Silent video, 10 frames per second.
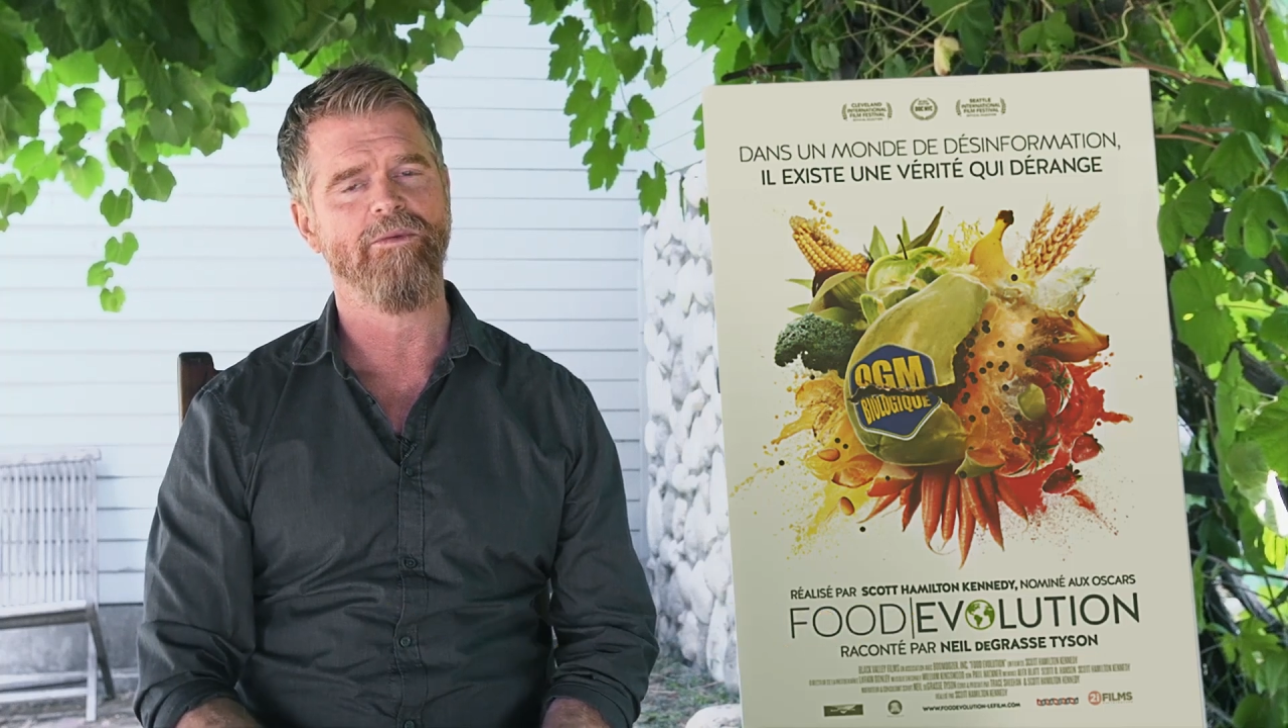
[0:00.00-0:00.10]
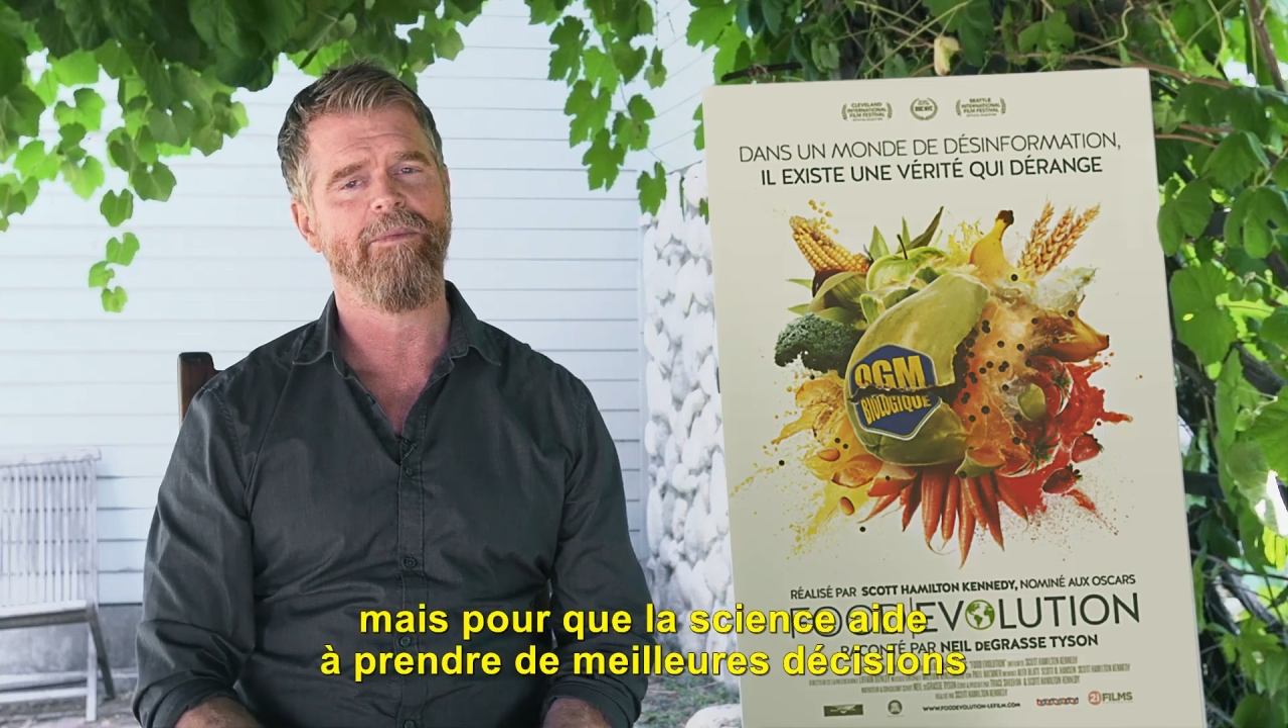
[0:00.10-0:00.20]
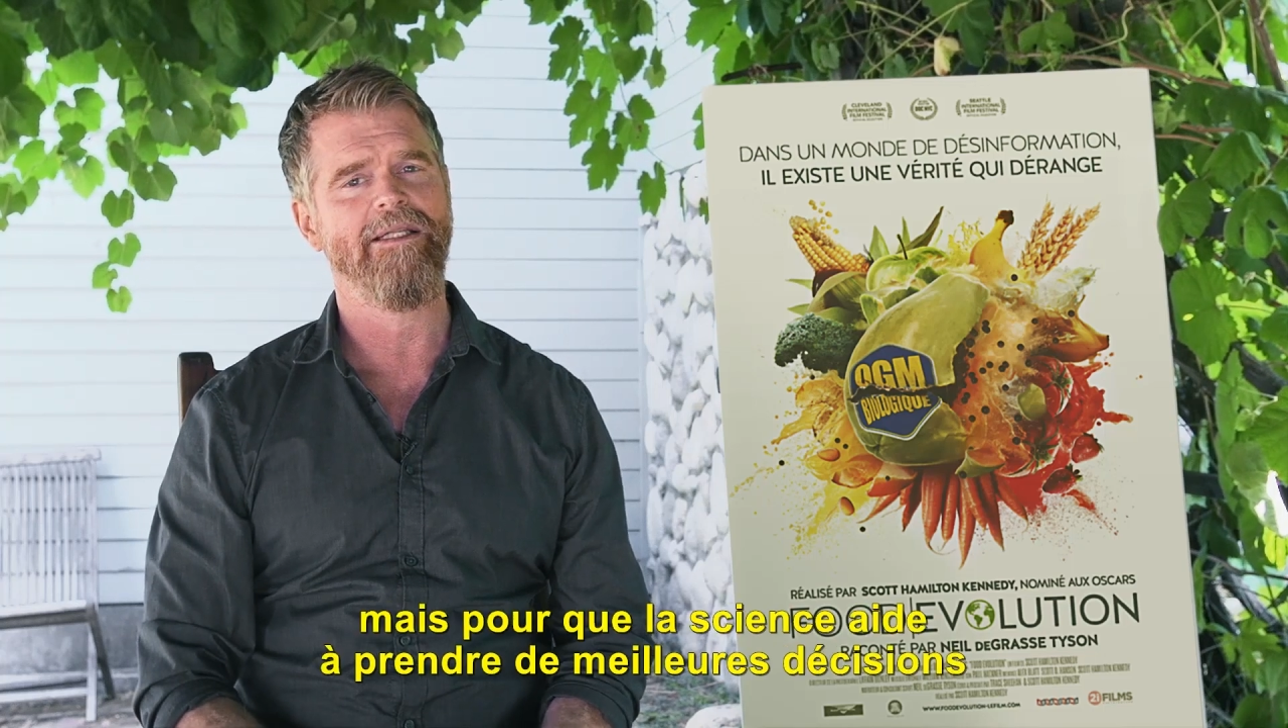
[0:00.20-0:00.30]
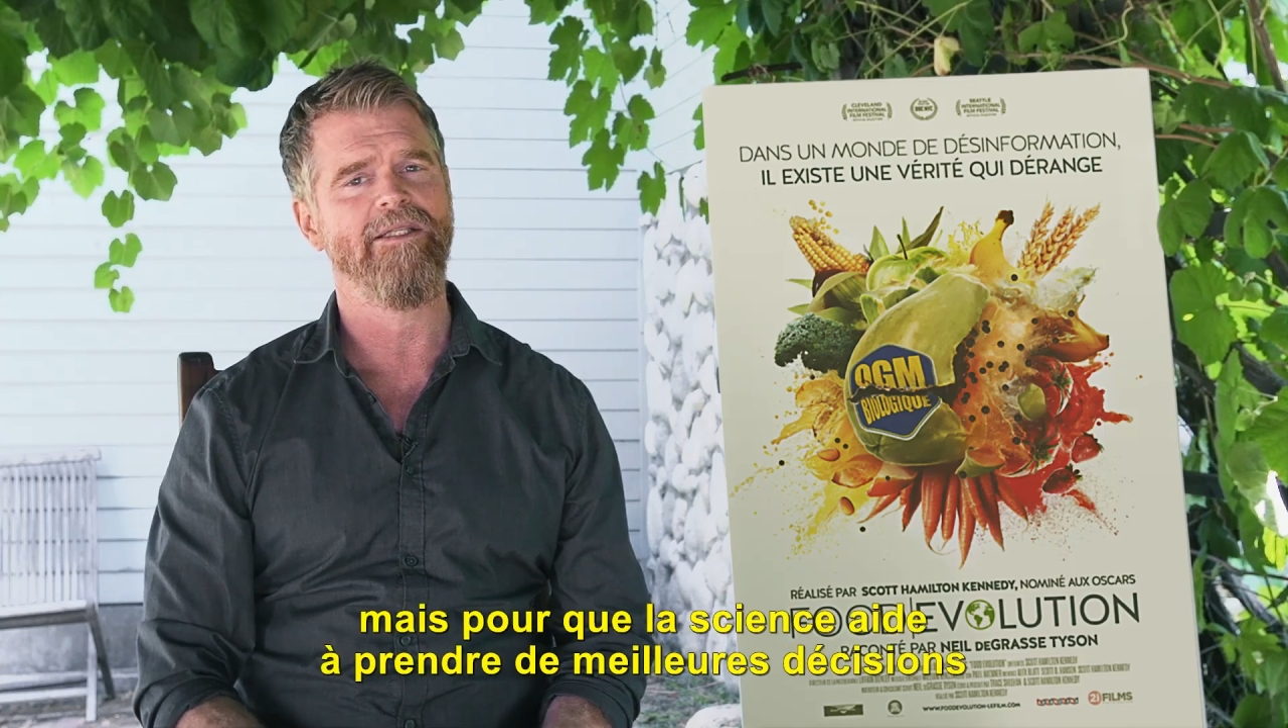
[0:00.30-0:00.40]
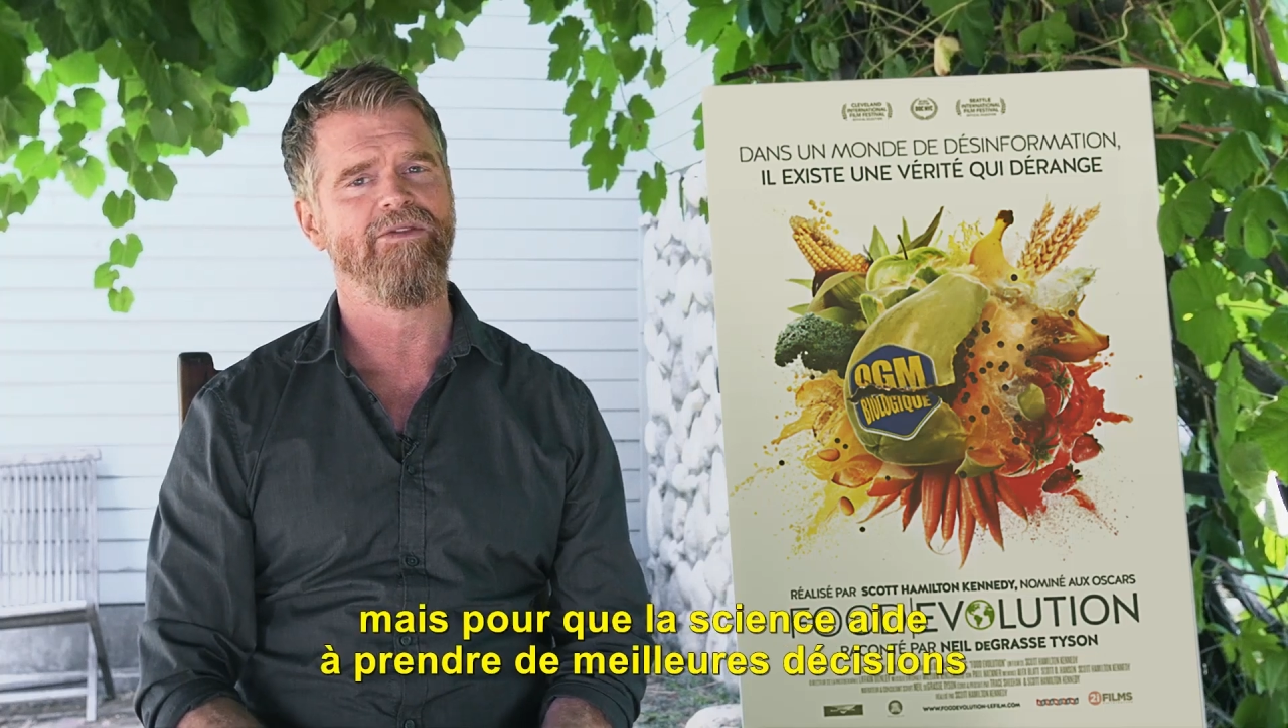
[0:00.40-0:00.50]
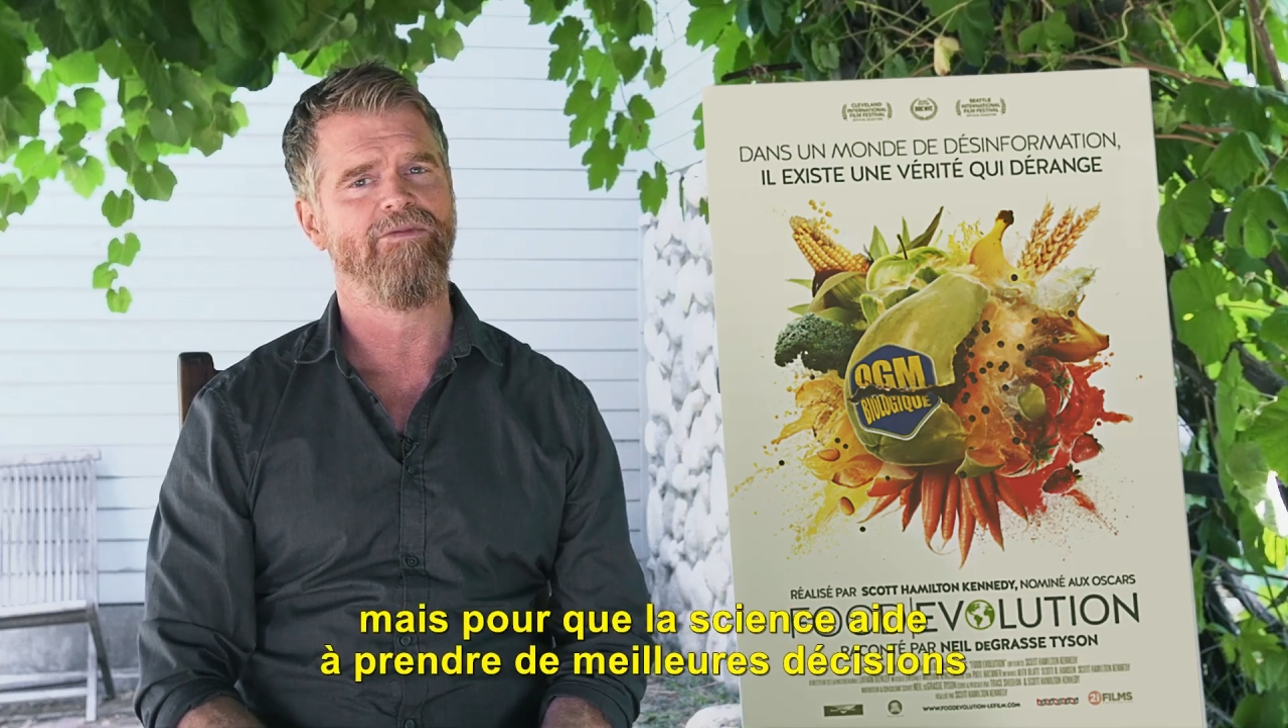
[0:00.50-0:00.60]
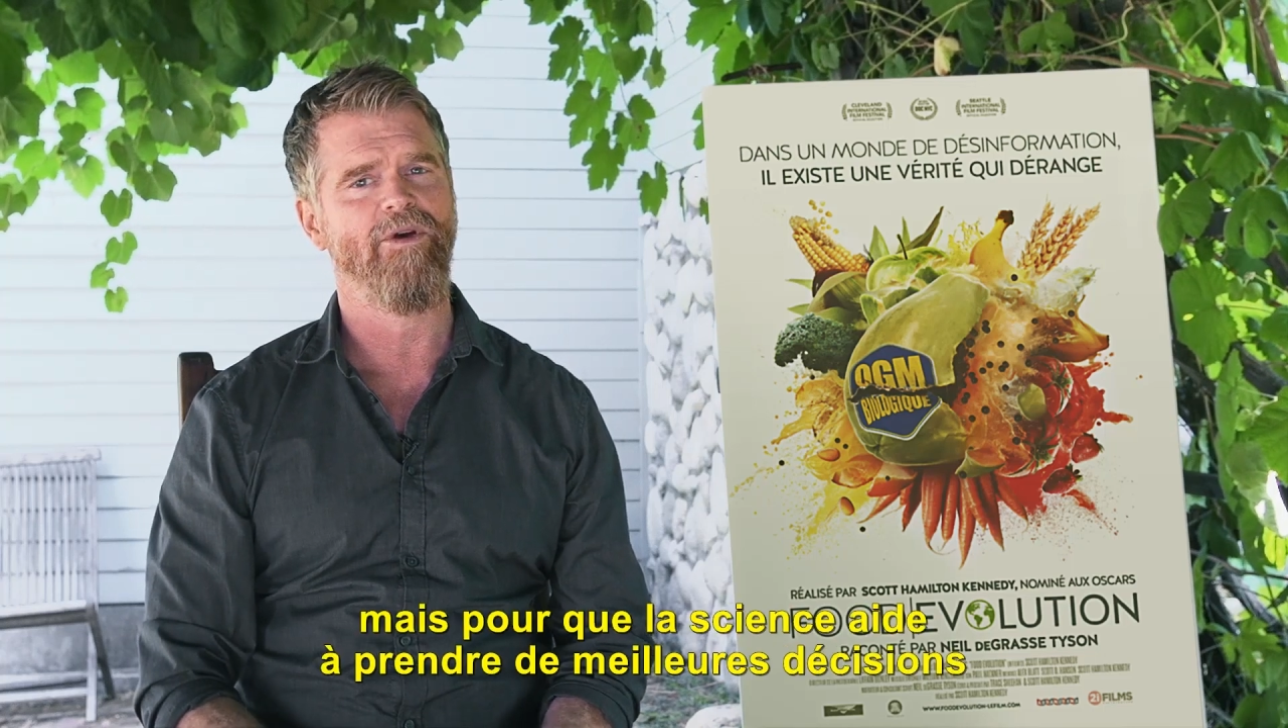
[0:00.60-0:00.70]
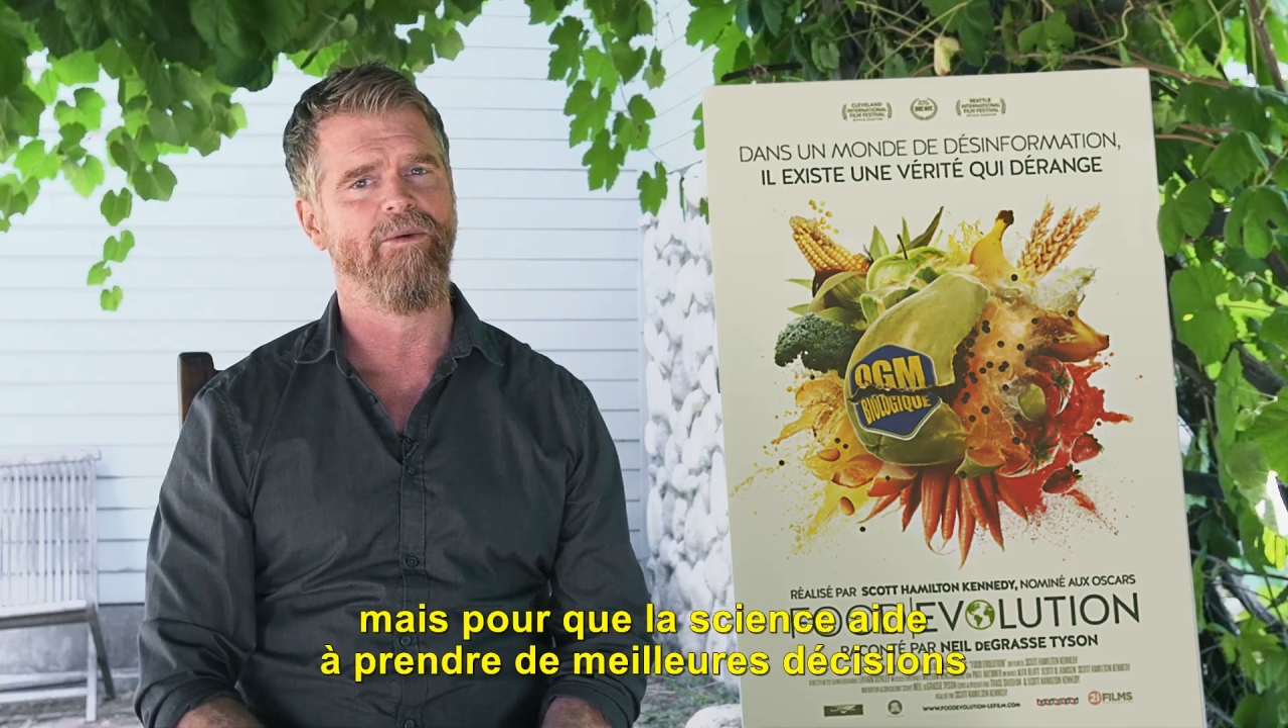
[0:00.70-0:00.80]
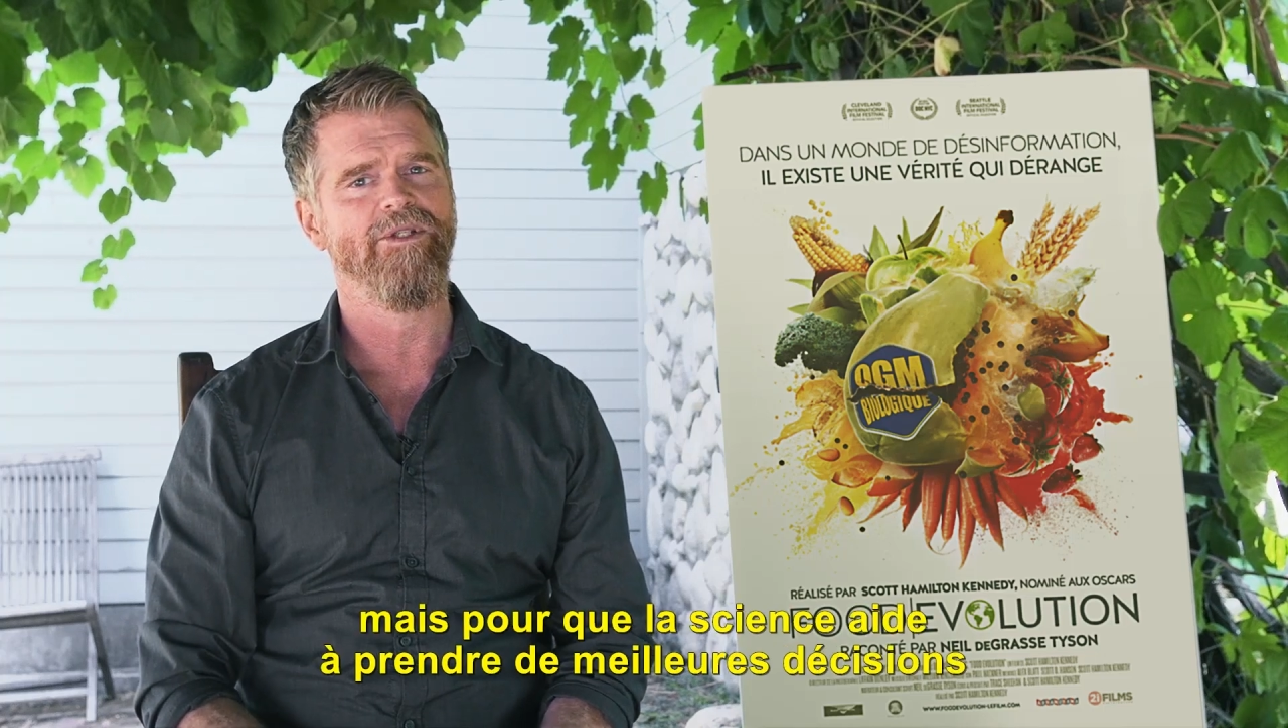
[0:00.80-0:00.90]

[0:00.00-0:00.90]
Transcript: we made this film